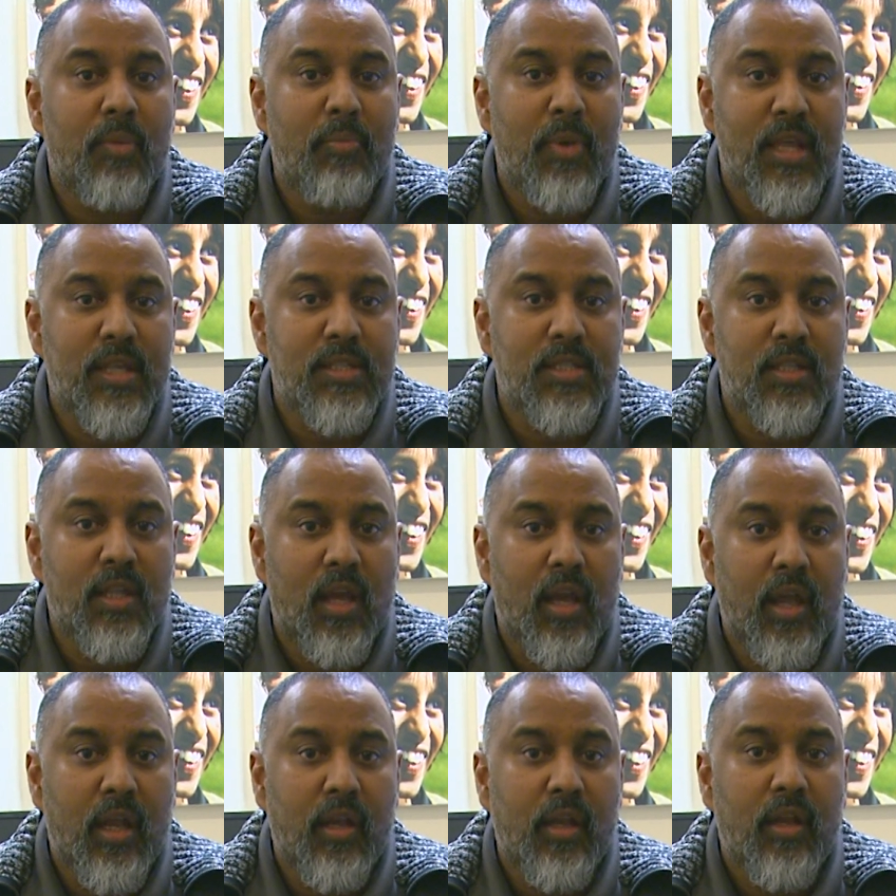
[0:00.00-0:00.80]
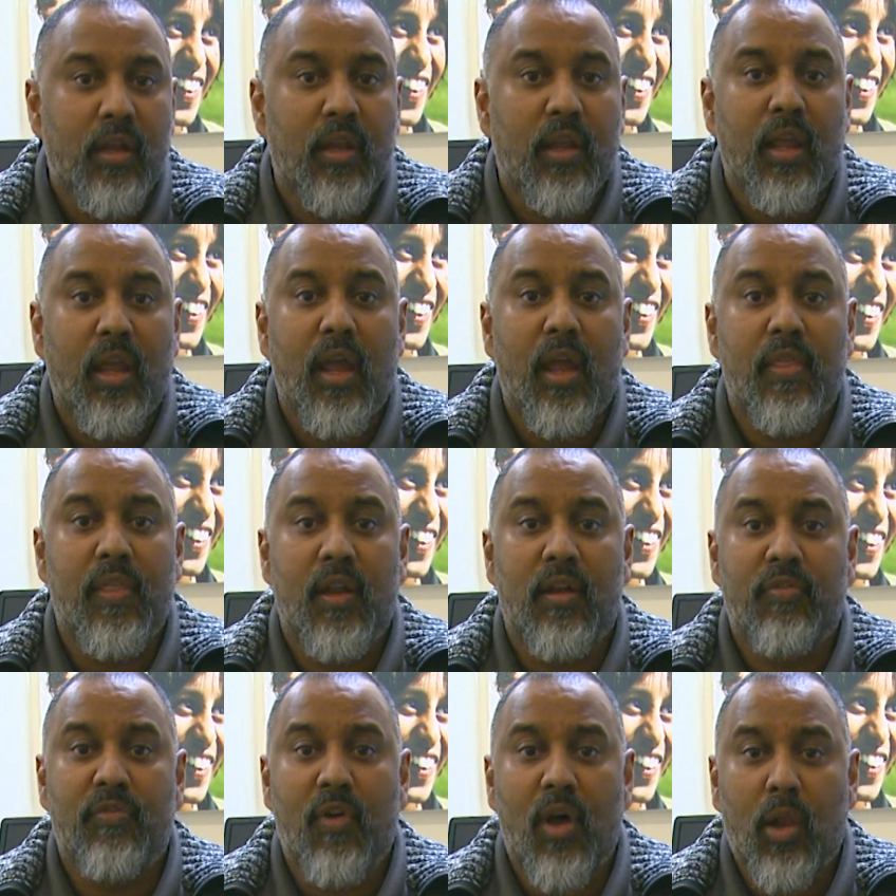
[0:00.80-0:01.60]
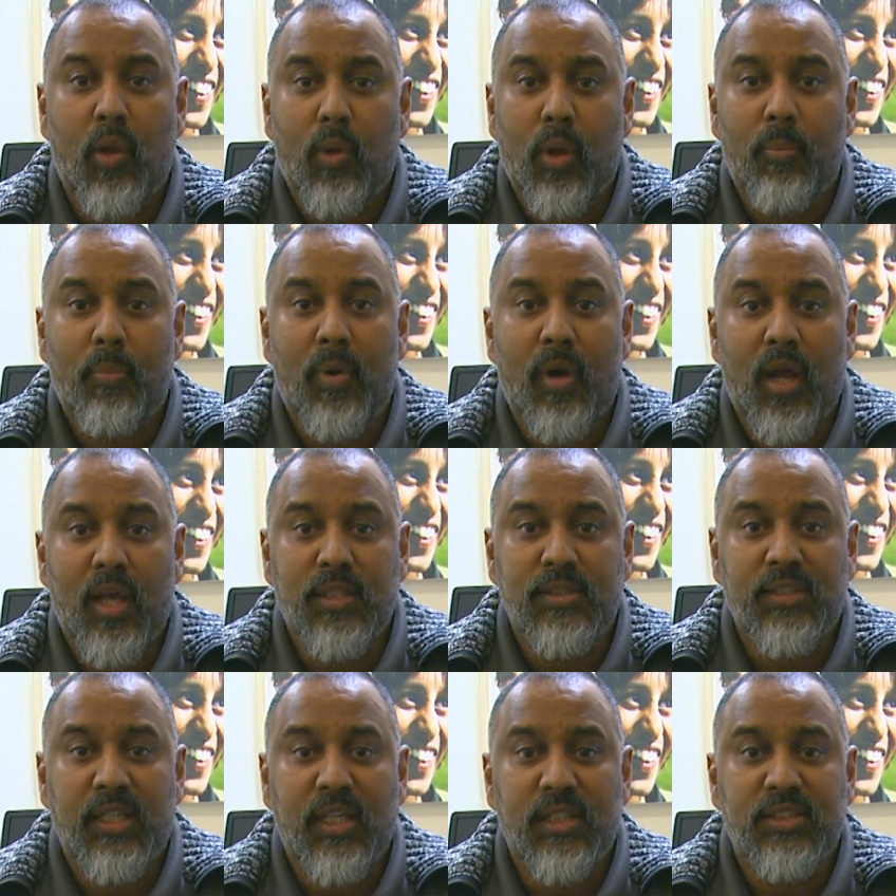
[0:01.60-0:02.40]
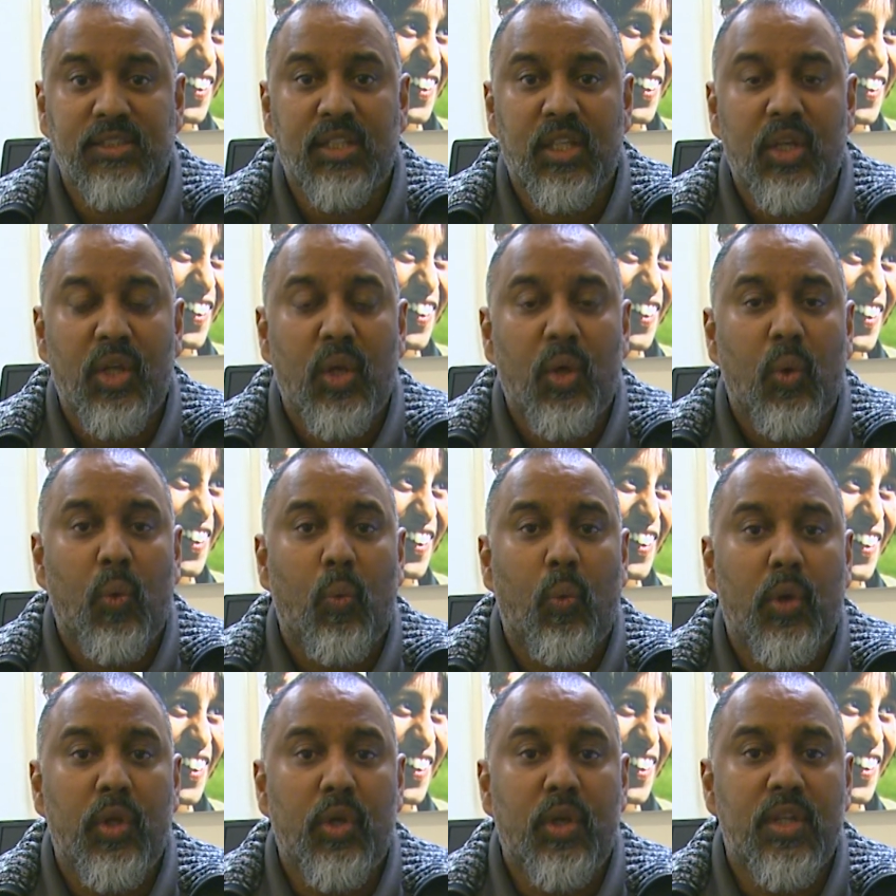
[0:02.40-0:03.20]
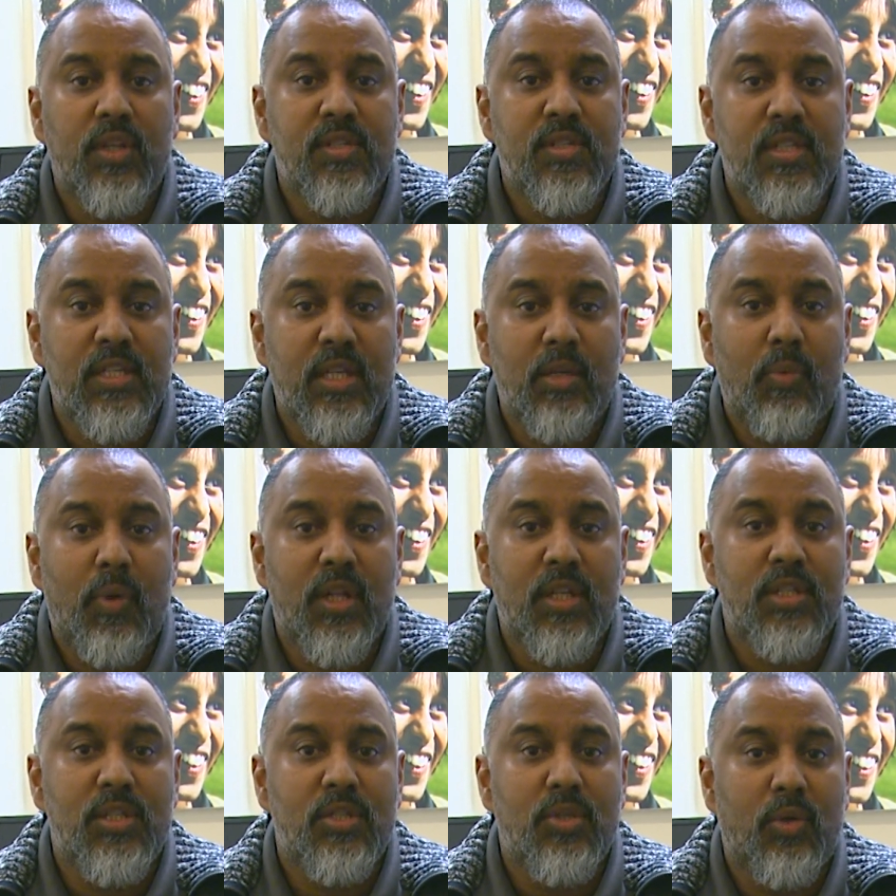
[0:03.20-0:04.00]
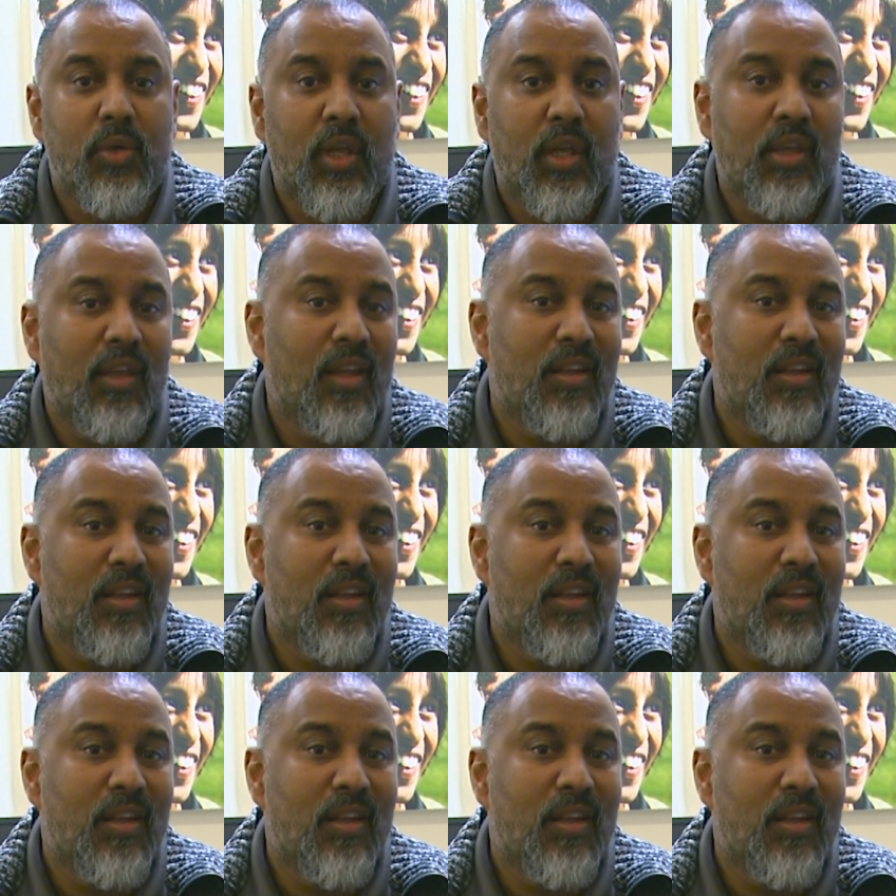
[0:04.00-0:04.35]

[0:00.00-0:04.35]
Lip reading: a baseline, and then a follow-up process where you can see what it's doing.